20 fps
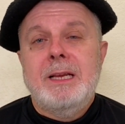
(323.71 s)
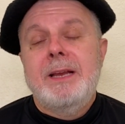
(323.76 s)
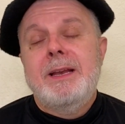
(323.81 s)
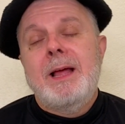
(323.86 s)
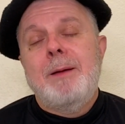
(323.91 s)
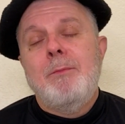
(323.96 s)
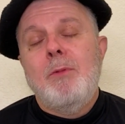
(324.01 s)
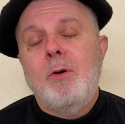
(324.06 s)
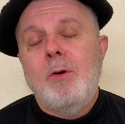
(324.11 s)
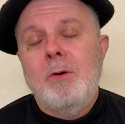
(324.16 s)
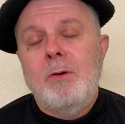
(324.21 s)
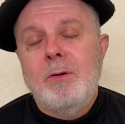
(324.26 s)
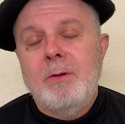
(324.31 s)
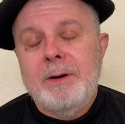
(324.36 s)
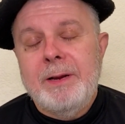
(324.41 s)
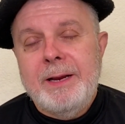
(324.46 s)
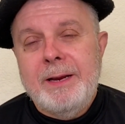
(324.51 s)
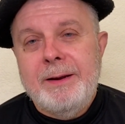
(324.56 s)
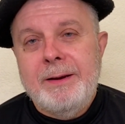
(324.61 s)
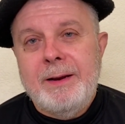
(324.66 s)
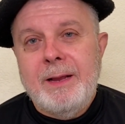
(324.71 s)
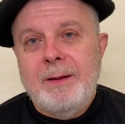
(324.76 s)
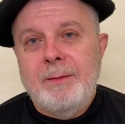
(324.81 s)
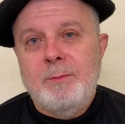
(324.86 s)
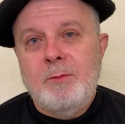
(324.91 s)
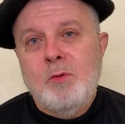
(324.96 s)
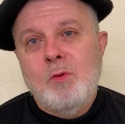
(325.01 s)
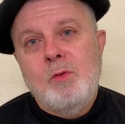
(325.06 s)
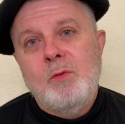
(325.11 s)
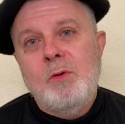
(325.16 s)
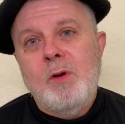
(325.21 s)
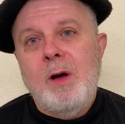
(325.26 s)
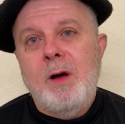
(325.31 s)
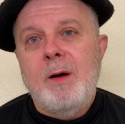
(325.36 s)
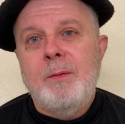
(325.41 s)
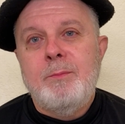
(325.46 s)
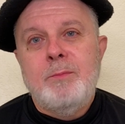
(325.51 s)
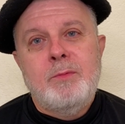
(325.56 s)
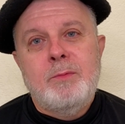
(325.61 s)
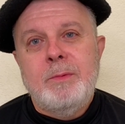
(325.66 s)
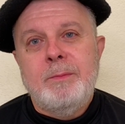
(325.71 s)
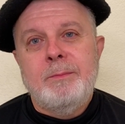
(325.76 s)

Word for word: and I'm old, and um, no, no, I'm,